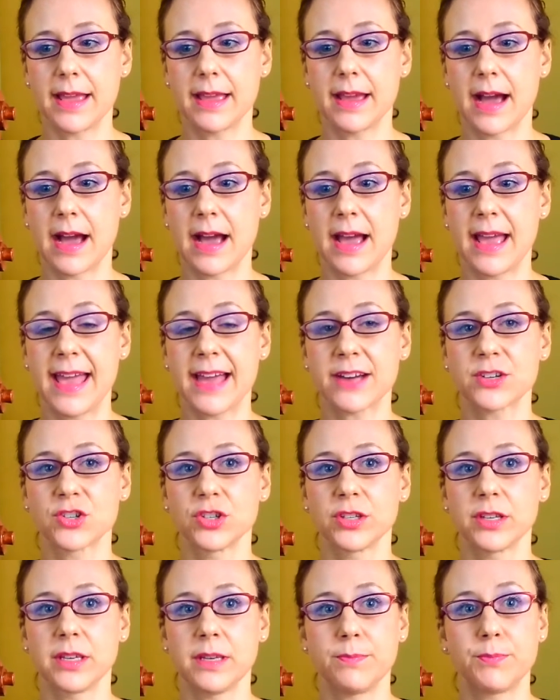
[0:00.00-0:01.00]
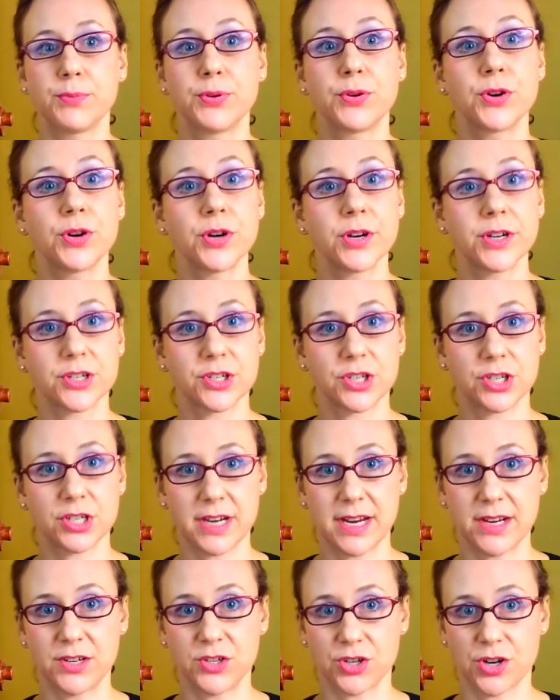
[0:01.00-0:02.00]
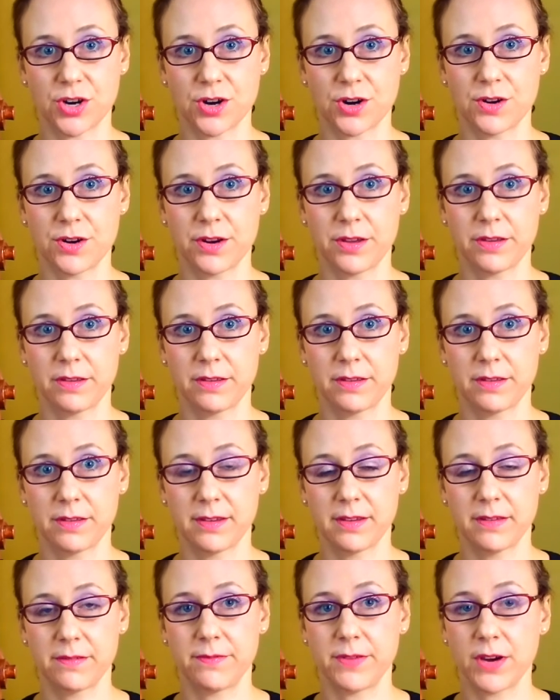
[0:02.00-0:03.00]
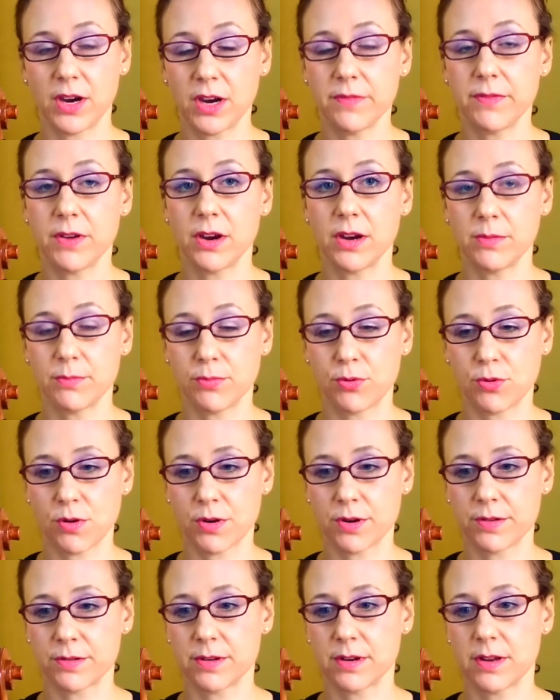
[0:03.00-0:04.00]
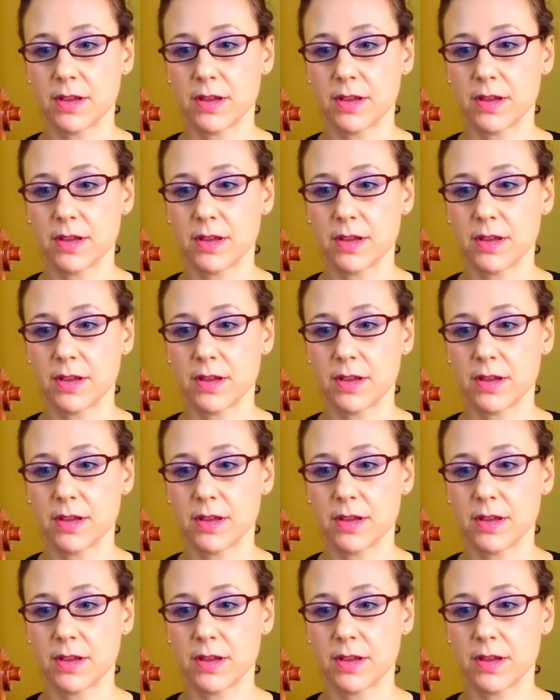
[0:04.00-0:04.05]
I actually push and turn. Very, very important.